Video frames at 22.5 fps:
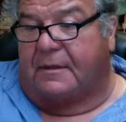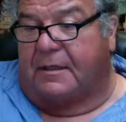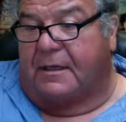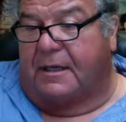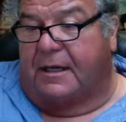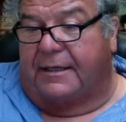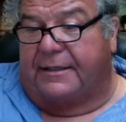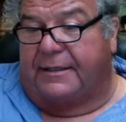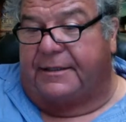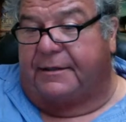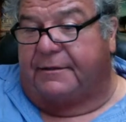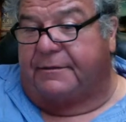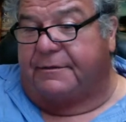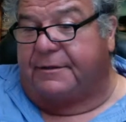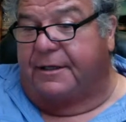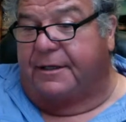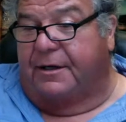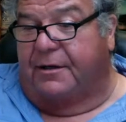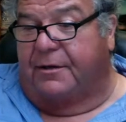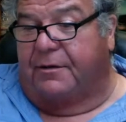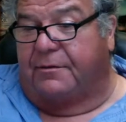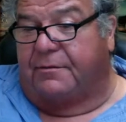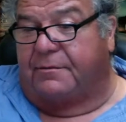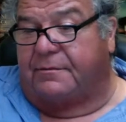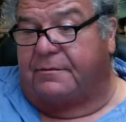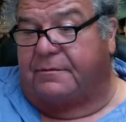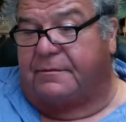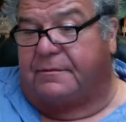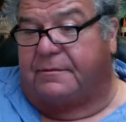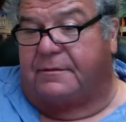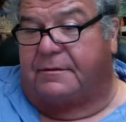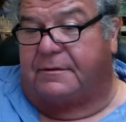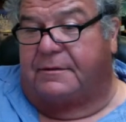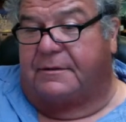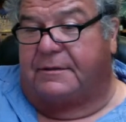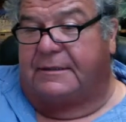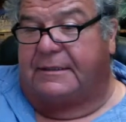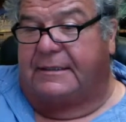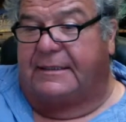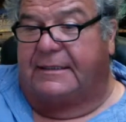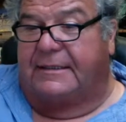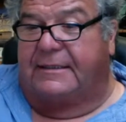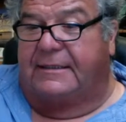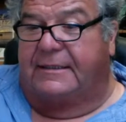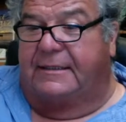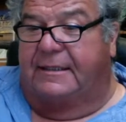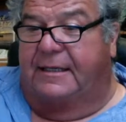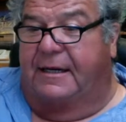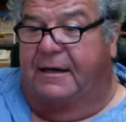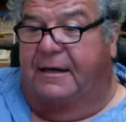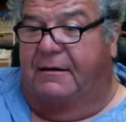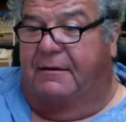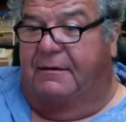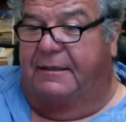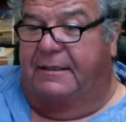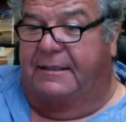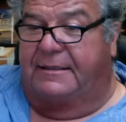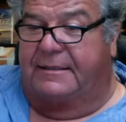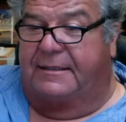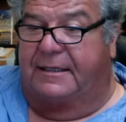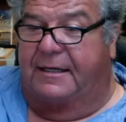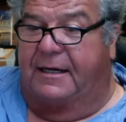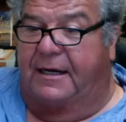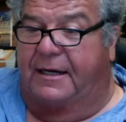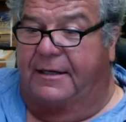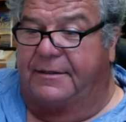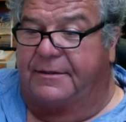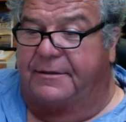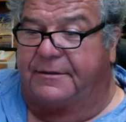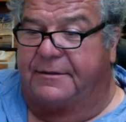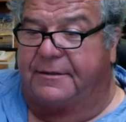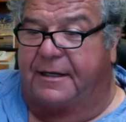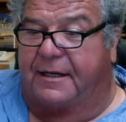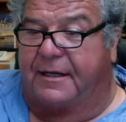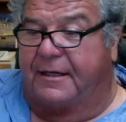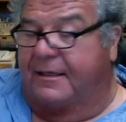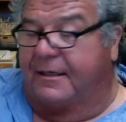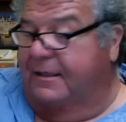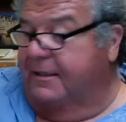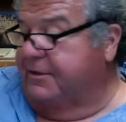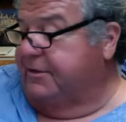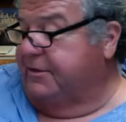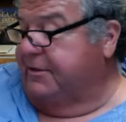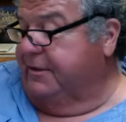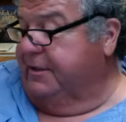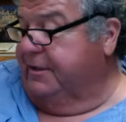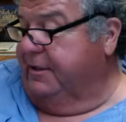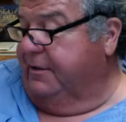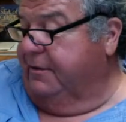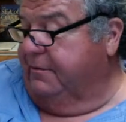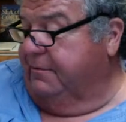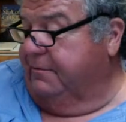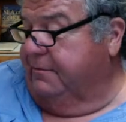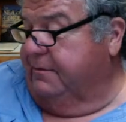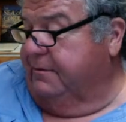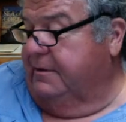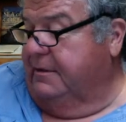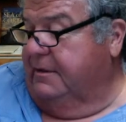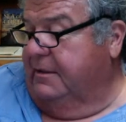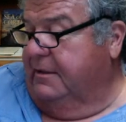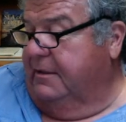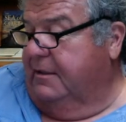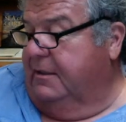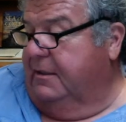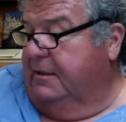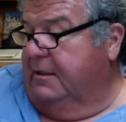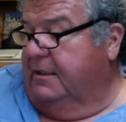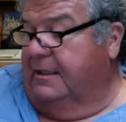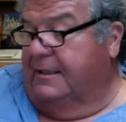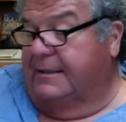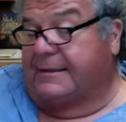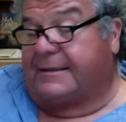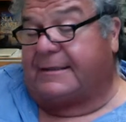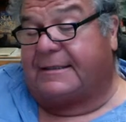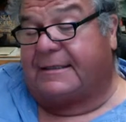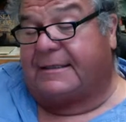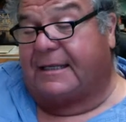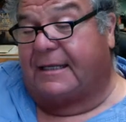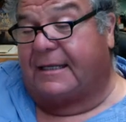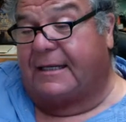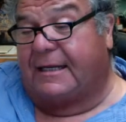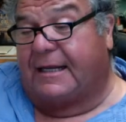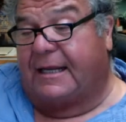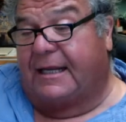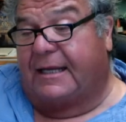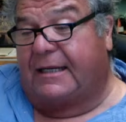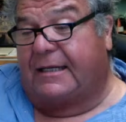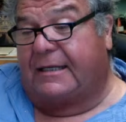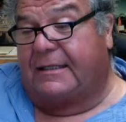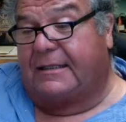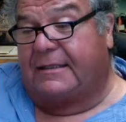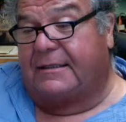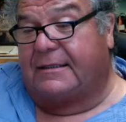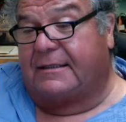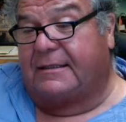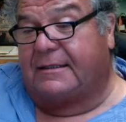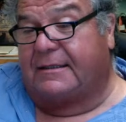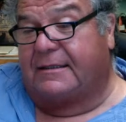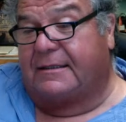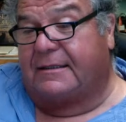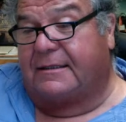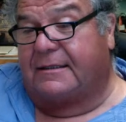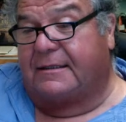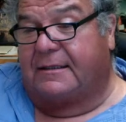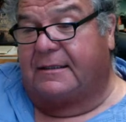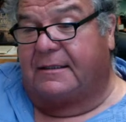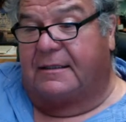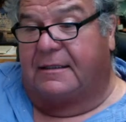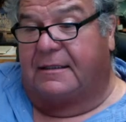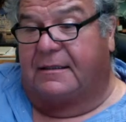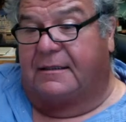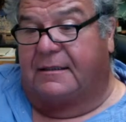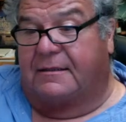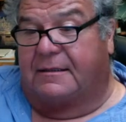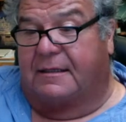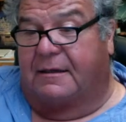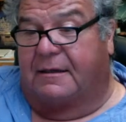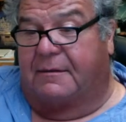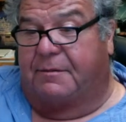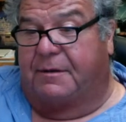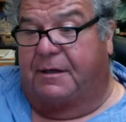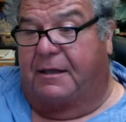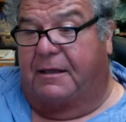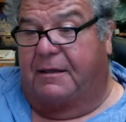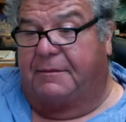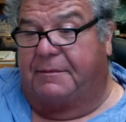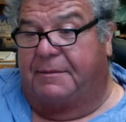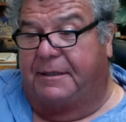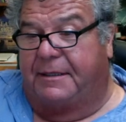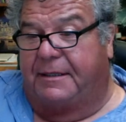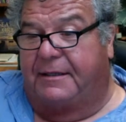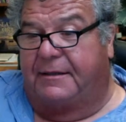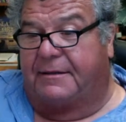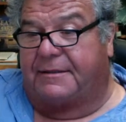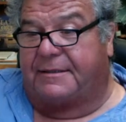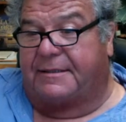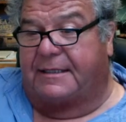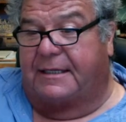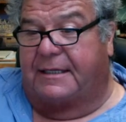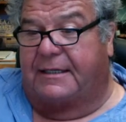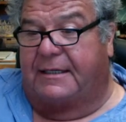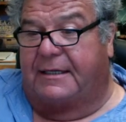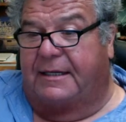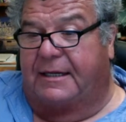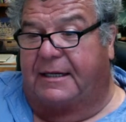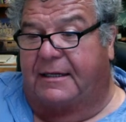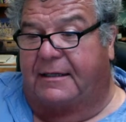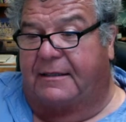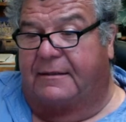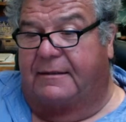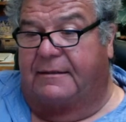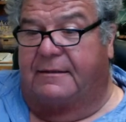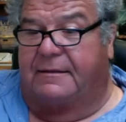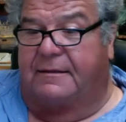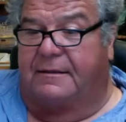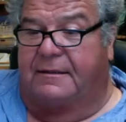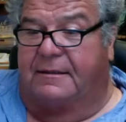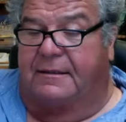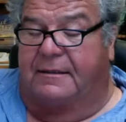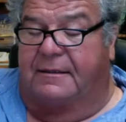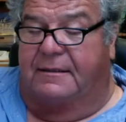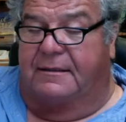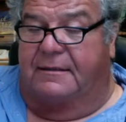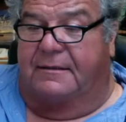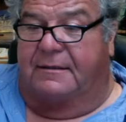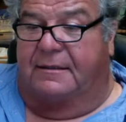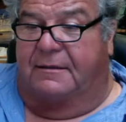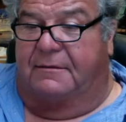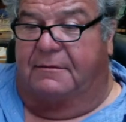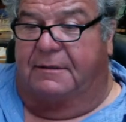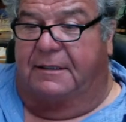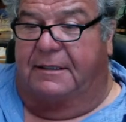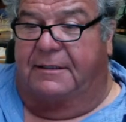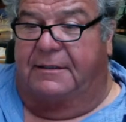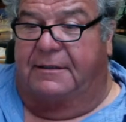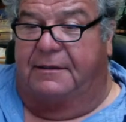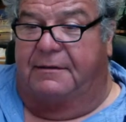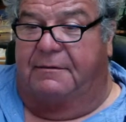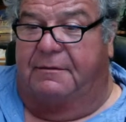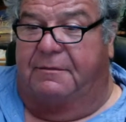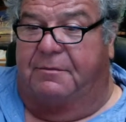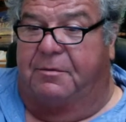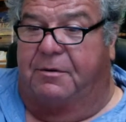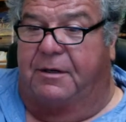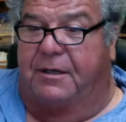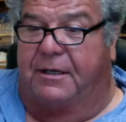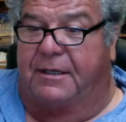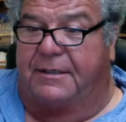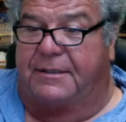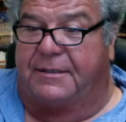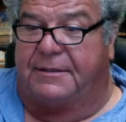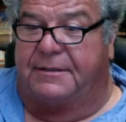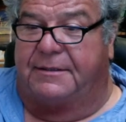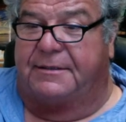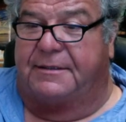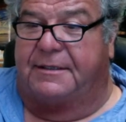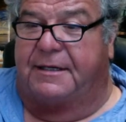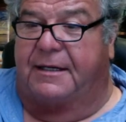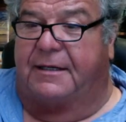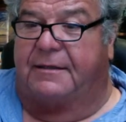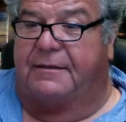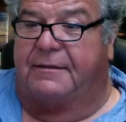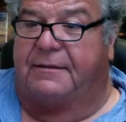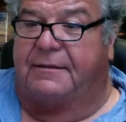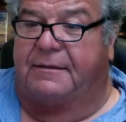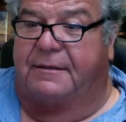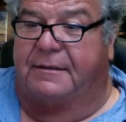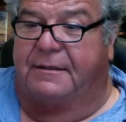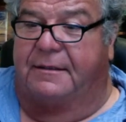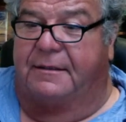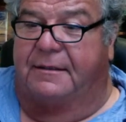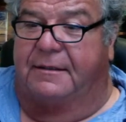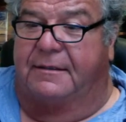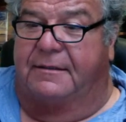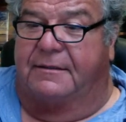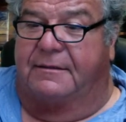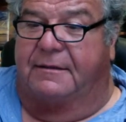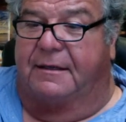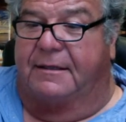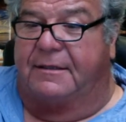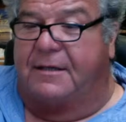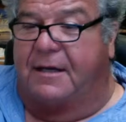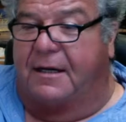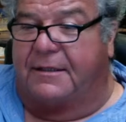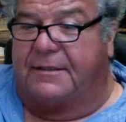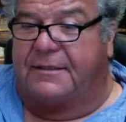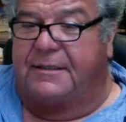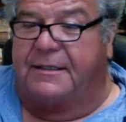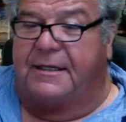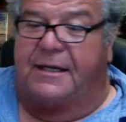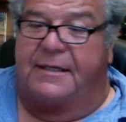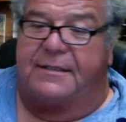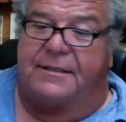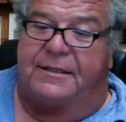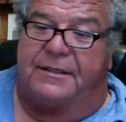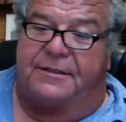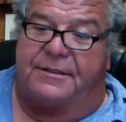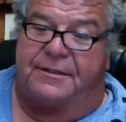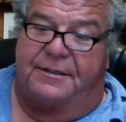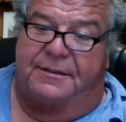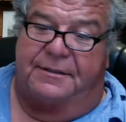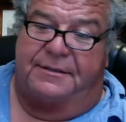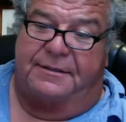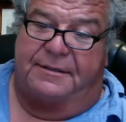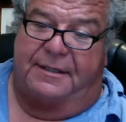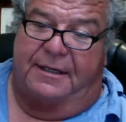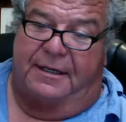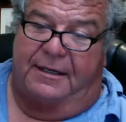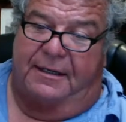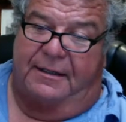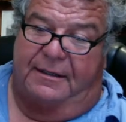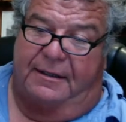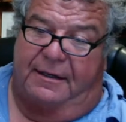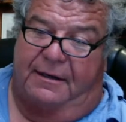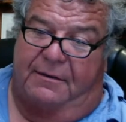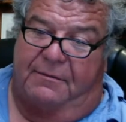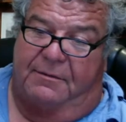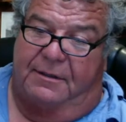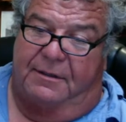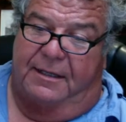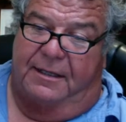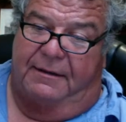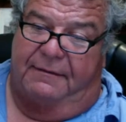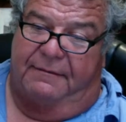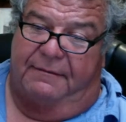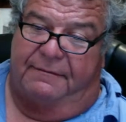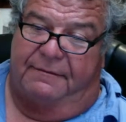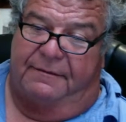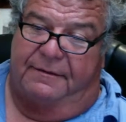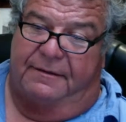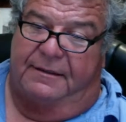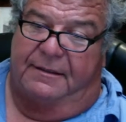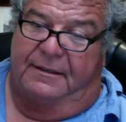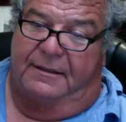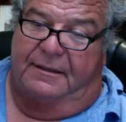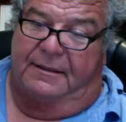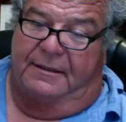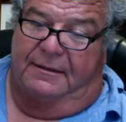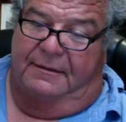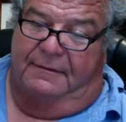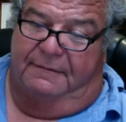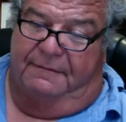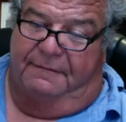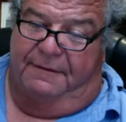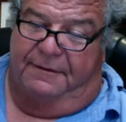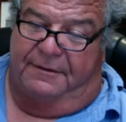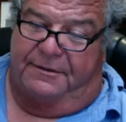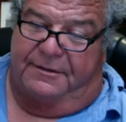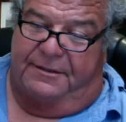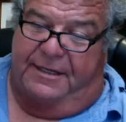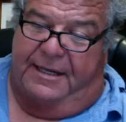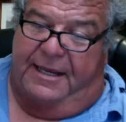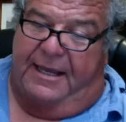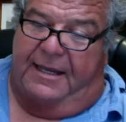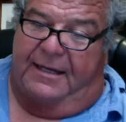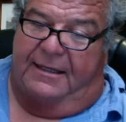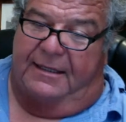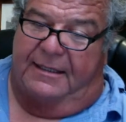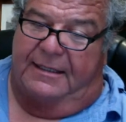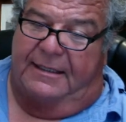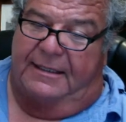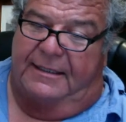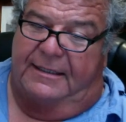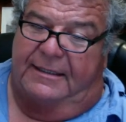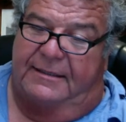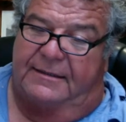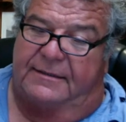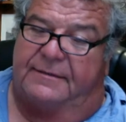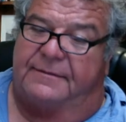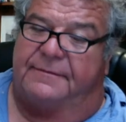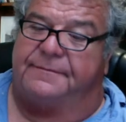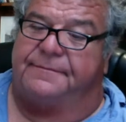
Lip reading: I don't know how it is at Isers. I can let you know on Sunday, because I'll probably be there Sunday. So when I do the report on Tuesday, so when I talk to you guys on Tuesday, I will have fished Catalina,